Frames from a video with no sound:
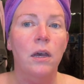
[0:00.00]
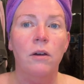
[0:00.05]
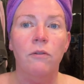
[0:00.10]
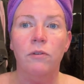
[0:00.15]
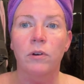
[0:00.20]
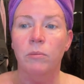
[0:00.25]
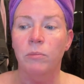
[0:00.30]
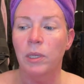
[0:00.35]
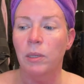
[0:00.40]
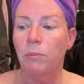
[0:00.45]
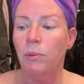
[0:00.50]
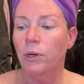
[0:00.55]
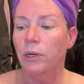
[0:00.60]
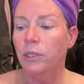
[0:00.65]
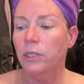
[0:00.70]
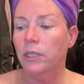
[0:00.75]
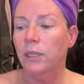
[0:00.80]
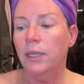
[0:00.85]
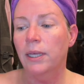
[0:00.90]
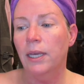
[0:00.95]
For me
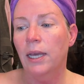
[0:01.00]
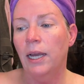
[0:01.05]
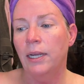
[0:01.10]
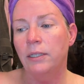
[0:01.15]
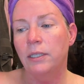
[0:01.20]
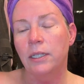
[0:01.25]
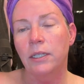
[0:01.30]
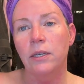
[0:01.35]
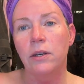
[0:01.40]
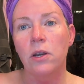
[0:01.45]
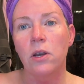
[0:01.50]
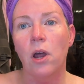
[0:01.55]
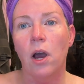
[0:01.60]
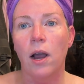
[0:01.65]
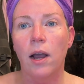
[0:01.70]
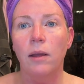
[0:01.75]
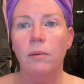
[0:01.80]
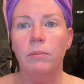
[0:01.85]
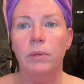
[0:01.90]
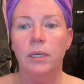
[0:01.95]
personally, I did
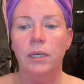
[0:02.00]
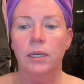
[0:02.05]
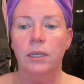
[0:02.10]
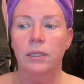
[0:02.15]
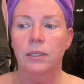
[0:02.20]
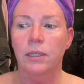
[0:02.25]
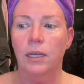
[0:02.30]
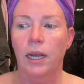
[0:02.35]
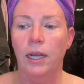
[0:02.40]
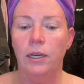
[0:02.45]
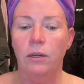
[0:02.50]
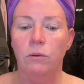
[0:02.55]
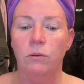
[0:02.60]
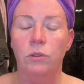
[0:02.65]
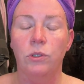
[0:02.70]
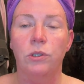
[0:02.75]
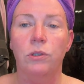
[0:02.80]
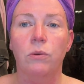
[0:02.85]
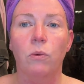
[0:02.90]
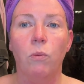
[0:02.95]
not because I
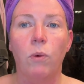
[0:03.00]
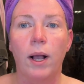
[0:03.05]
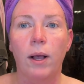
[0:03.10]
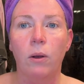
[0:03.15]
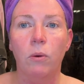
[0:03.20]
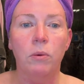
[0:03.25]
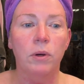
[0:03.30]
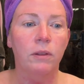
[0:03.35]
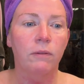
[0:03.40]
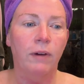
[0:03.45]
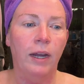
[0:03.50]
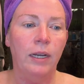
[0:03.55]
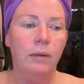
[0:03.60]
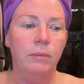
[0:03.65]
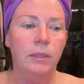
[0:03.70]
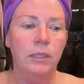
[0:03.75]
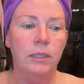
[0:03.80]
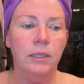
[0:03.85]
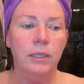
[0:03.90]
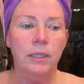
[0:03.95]
don't do well with
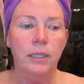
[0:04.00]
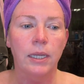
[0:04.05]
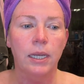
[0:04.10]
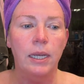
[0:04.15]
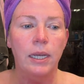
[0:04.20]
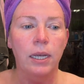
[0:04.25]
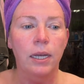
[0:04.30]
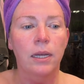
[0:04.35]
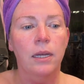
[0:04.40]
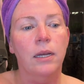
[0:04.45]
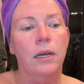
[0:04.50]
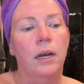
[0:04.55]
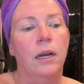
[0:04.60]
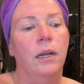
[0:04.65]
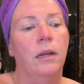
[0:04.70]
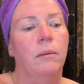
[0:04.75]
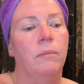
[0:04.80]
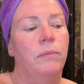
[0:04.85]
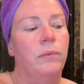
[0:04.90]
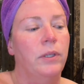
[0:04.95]
vitamin C.
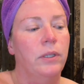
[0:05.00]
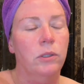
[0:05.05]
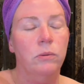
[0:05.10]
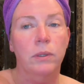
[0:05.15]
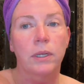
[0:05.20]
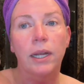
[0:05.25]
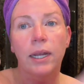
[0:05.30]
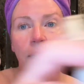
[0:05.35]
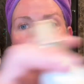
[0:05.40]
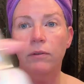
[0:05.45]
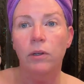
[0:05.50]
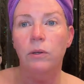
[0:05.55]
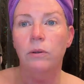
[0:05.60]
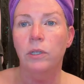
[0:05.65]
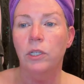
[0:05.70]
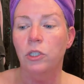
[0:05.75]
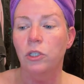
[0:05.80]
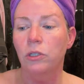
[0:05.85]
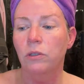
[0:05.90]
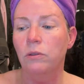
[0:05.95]
Um, this one I have no
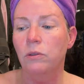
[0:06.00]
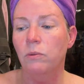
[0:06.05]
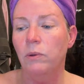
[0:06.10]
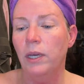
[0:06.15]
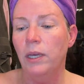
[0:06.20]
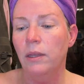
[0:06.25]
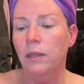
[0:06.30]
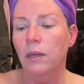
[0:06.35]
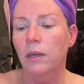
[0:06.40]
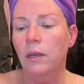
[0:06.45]
issues with.